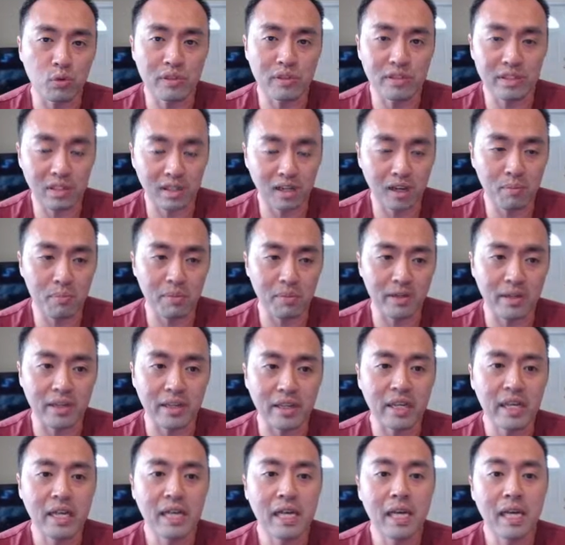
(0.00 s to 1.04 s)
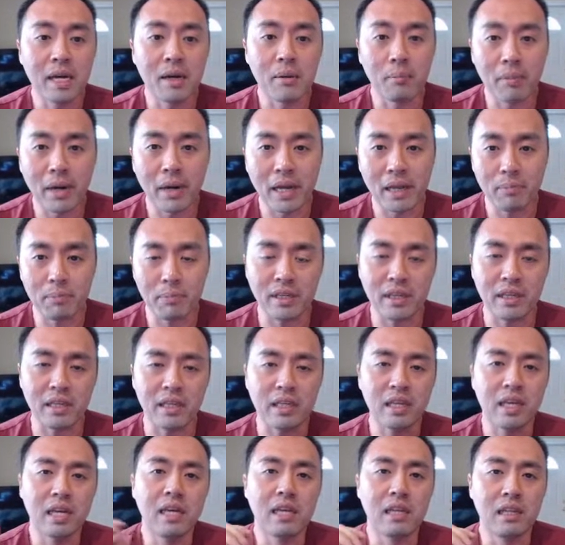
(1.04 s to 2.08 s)
in the company might
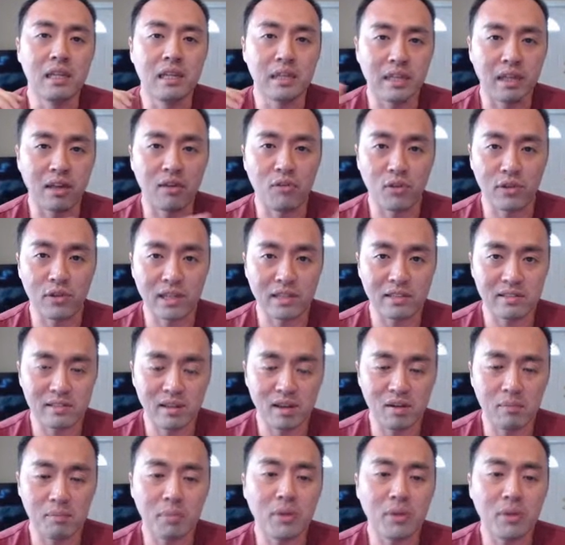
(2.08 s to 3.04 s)
be looking for that stuff.